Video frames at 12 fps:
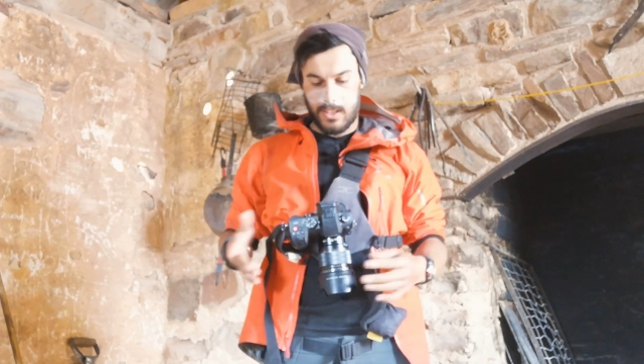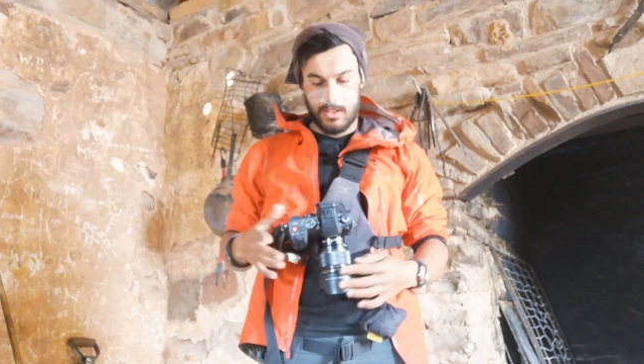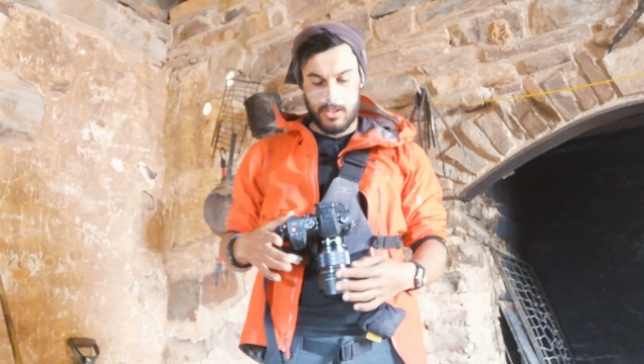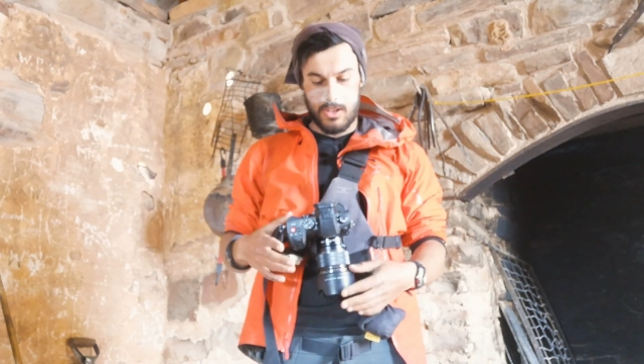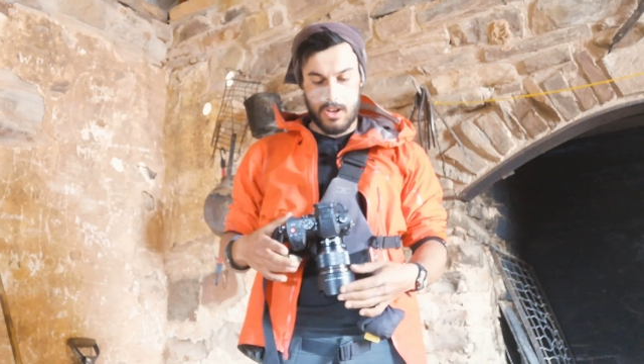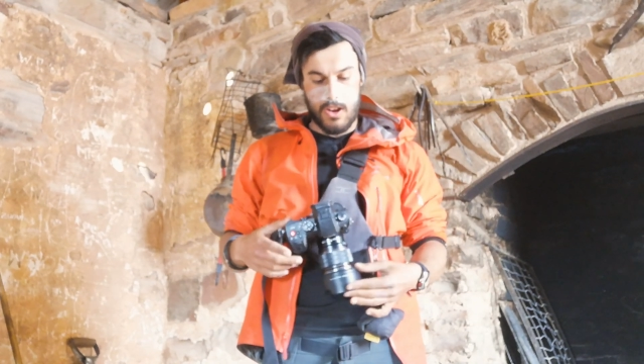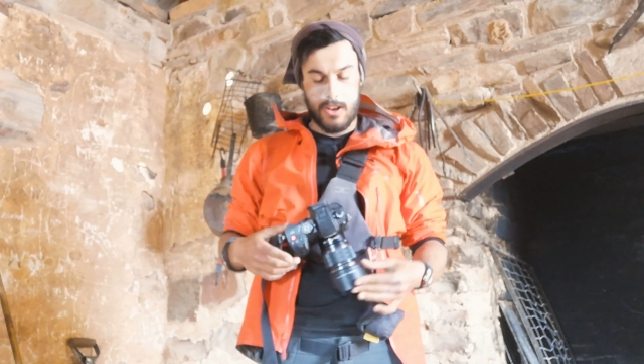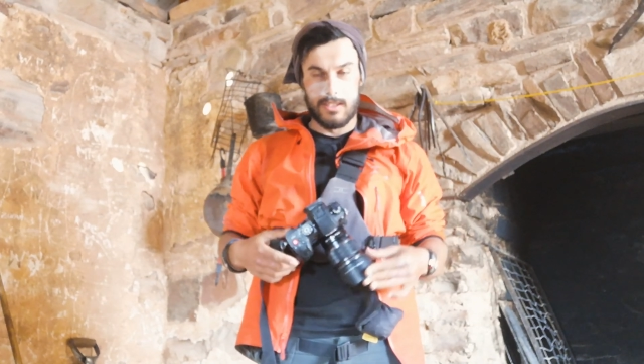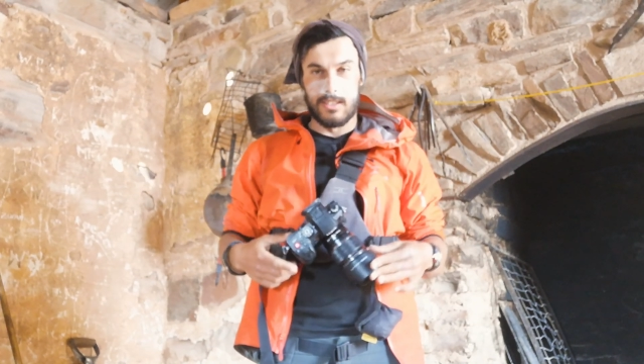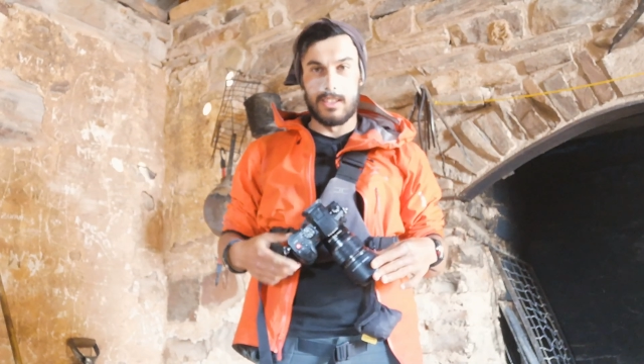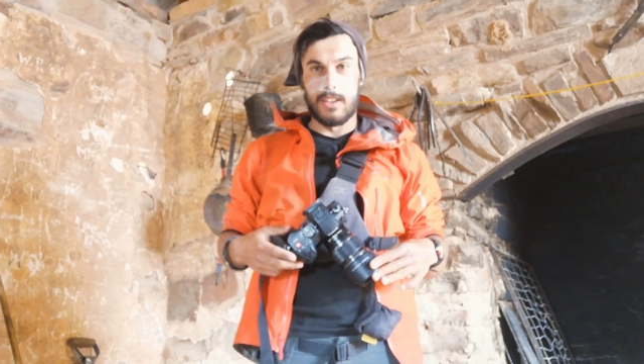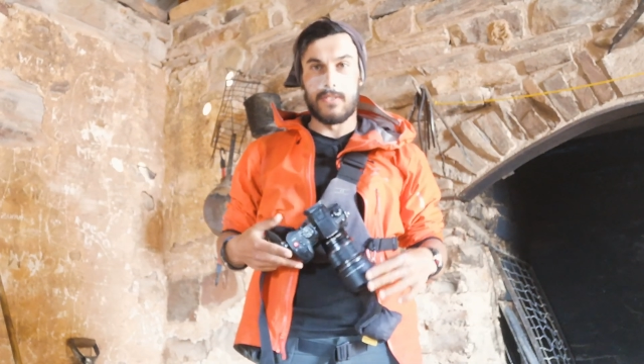you know, it's
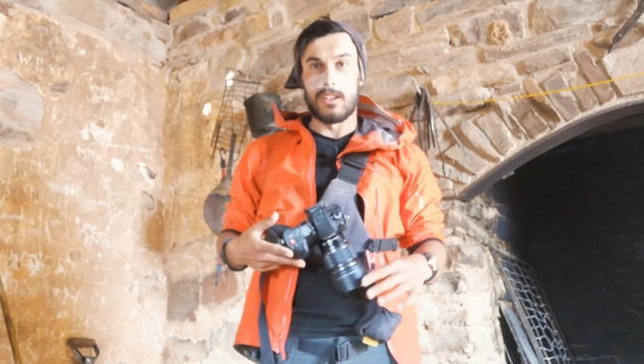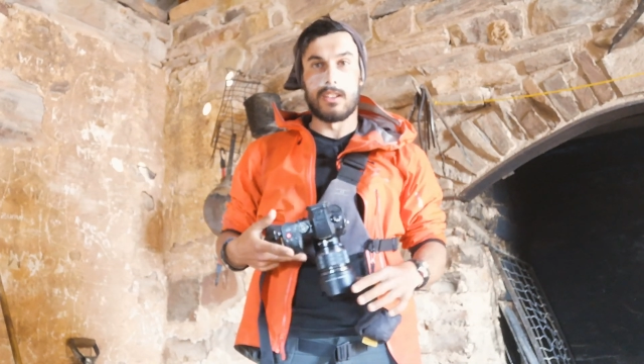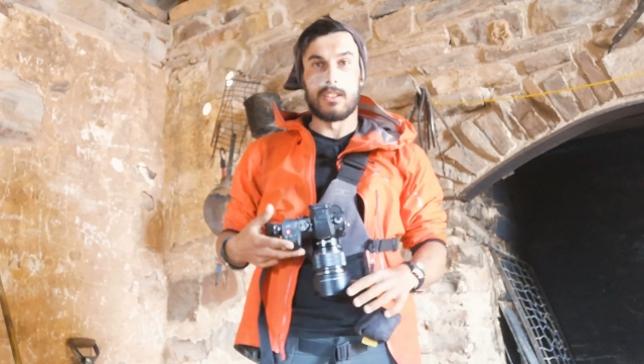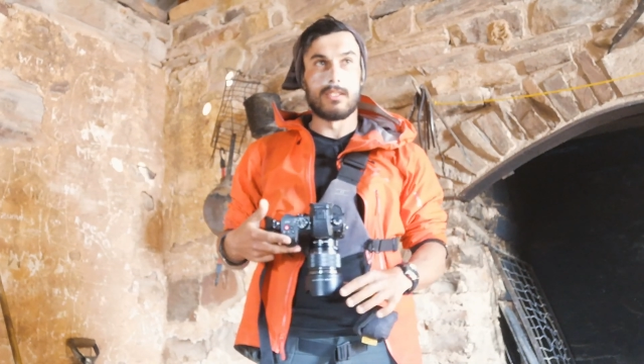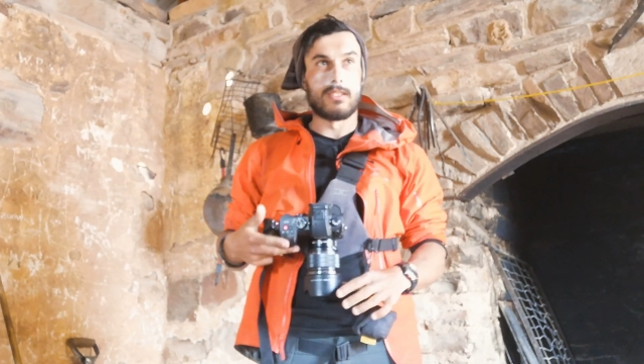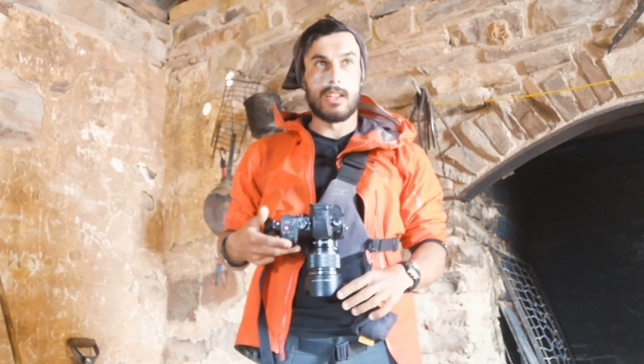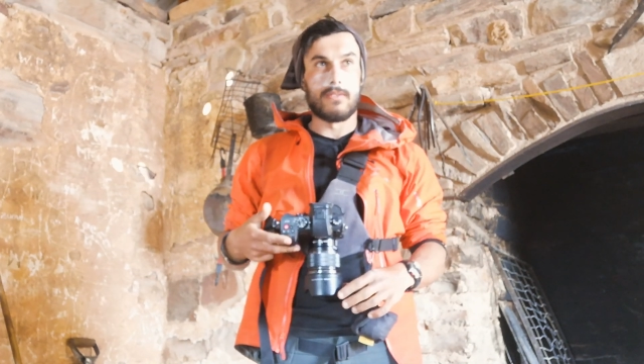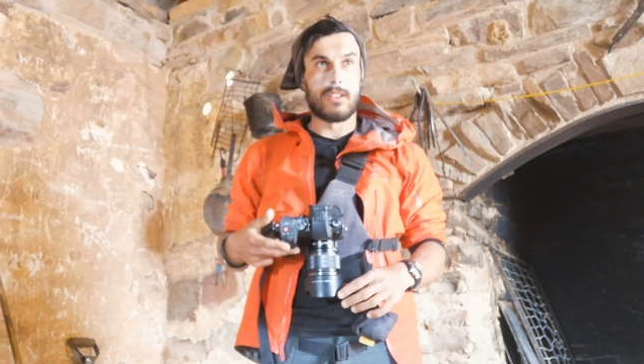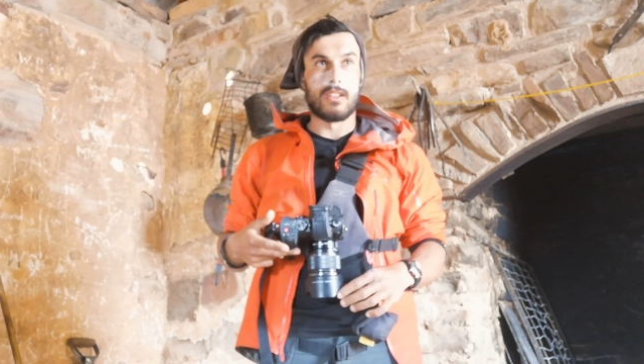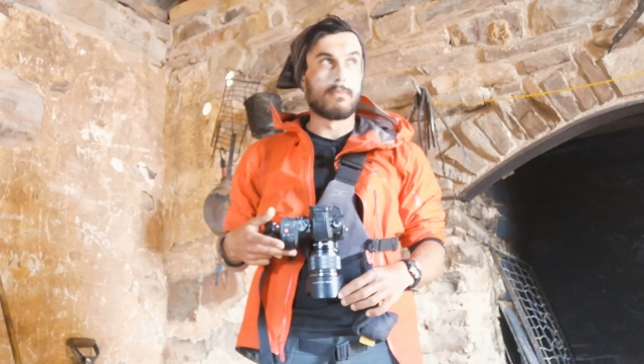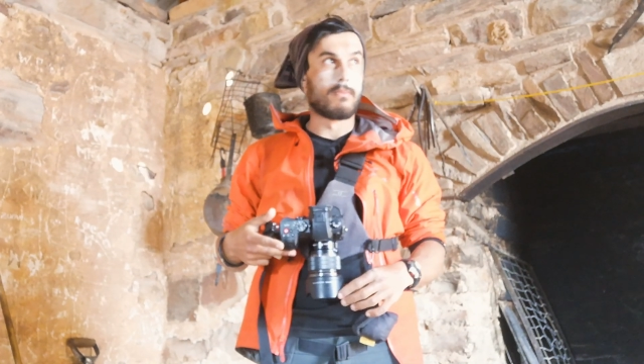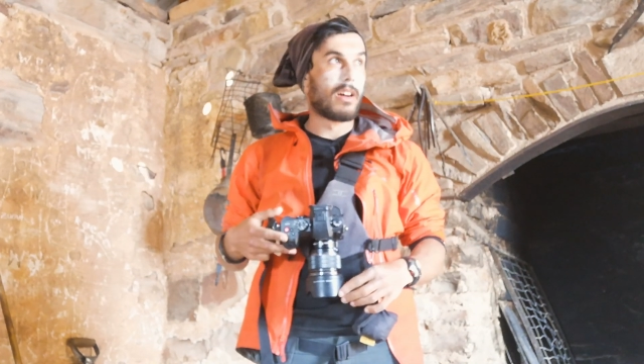a
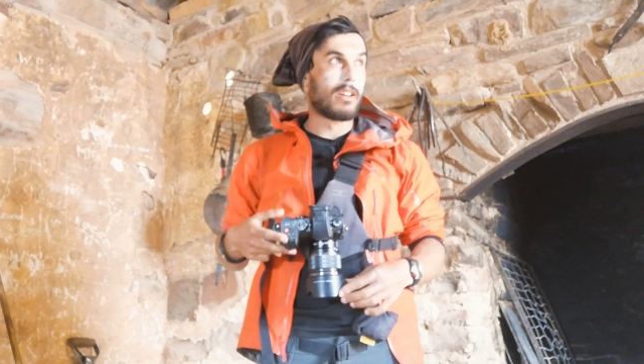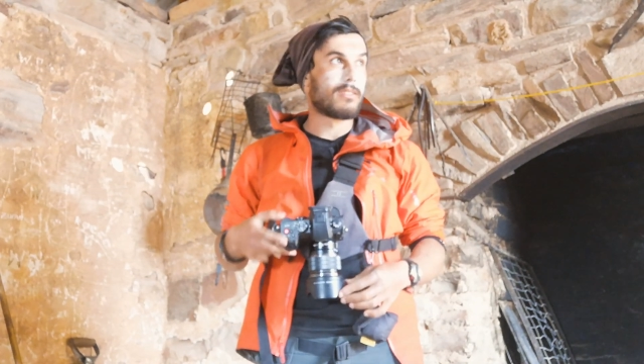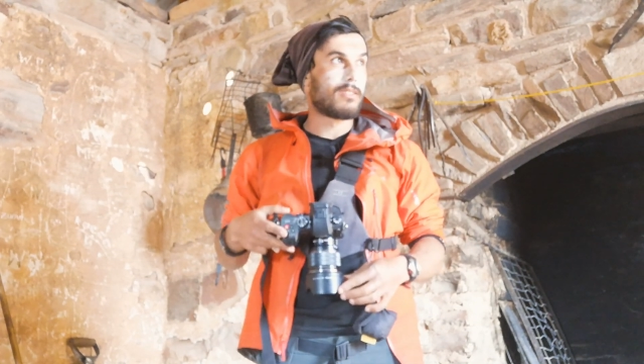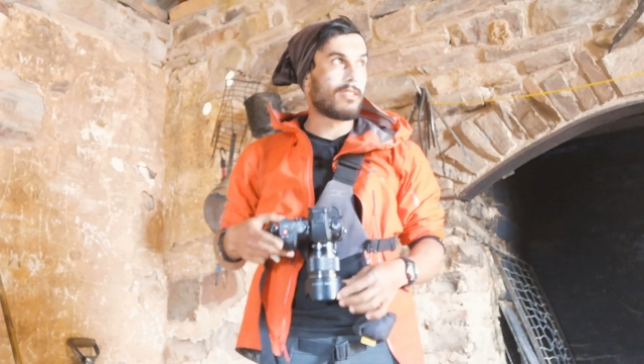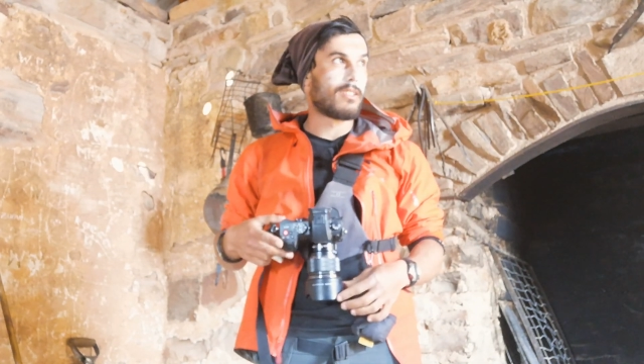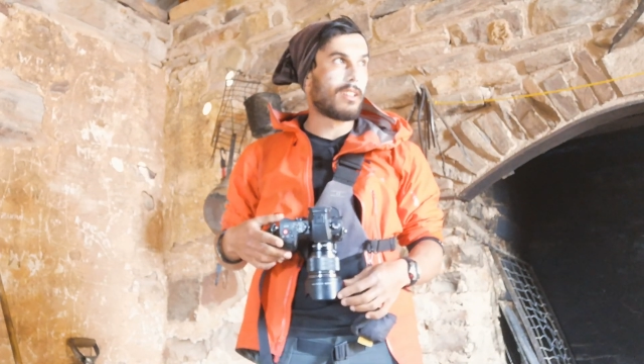definite must.